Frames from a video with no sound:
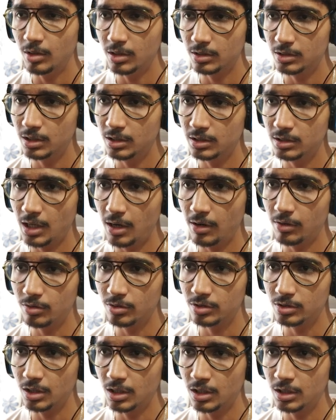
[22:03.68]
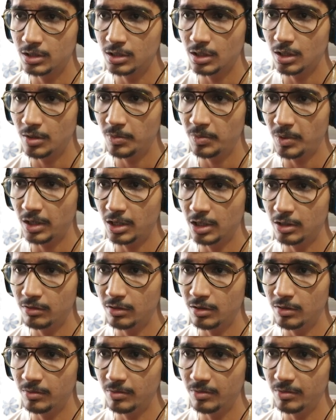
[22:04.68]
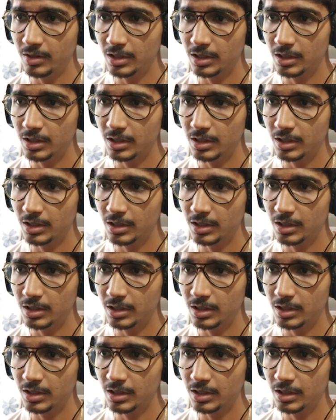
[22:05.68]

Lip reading: but since I have to search up and it will